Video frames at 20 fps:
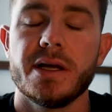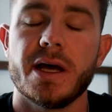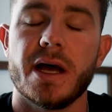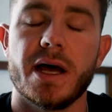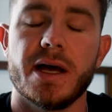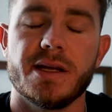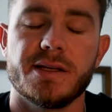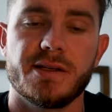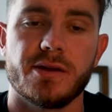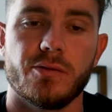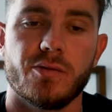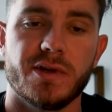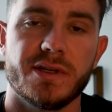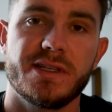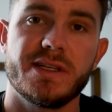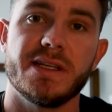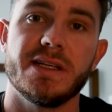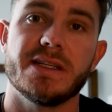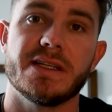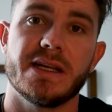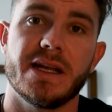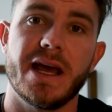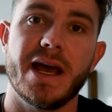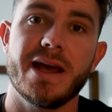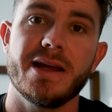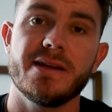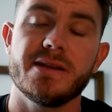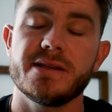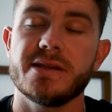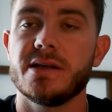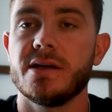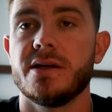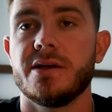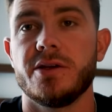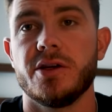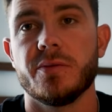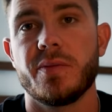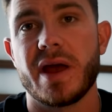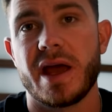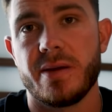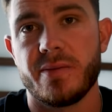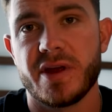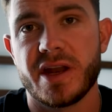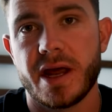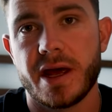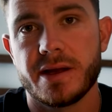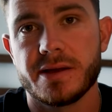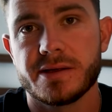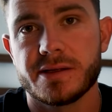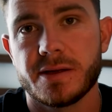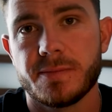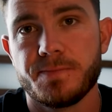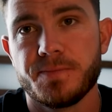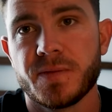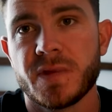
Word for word: Uh, so once season ends, your payment ends.